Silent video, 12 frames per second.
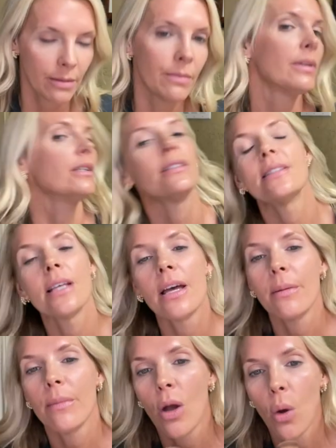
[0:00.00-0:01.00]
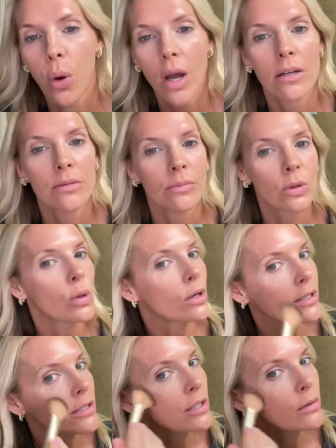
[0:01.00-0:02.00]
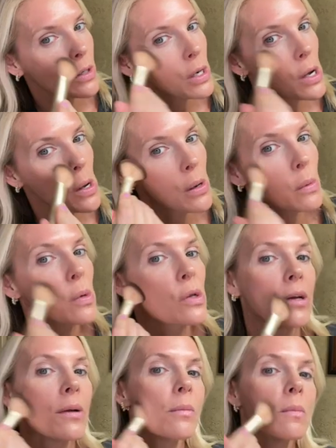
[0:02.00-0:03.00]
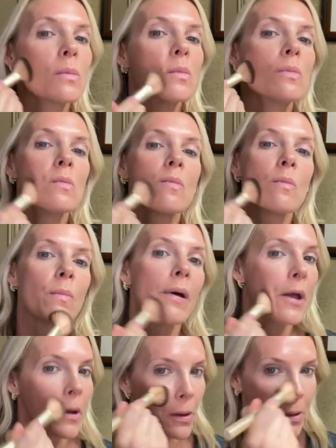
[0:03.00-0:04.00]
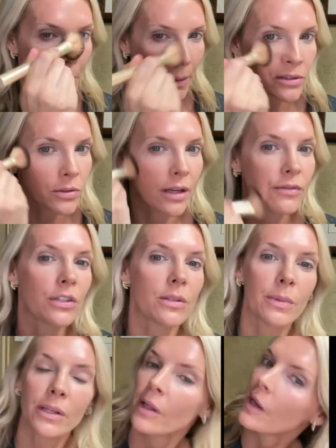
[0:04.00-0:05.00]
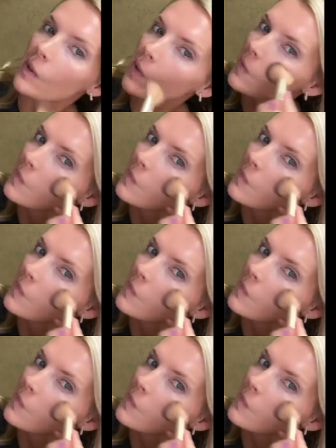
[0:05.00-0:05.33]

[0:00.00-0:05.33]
but it's quarantine right now and we're like pale, so I've just been like